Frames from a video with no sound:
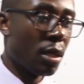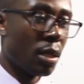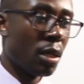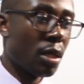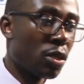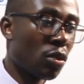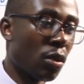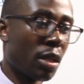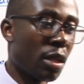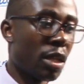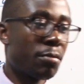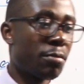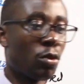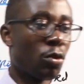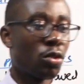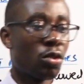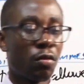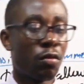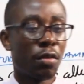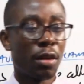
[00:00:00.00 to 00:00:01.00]
So at this point
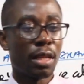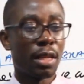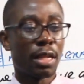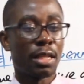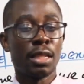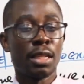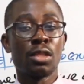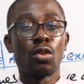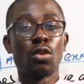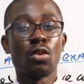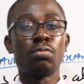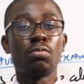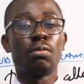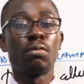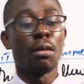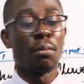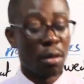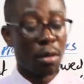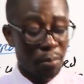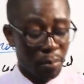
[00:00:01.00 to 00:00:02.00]
you'll find that it's not
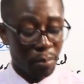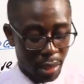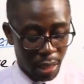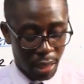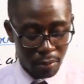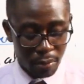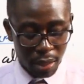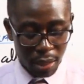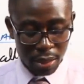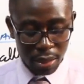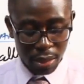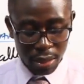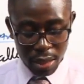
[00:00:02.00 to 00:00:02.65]
pre-prepared, but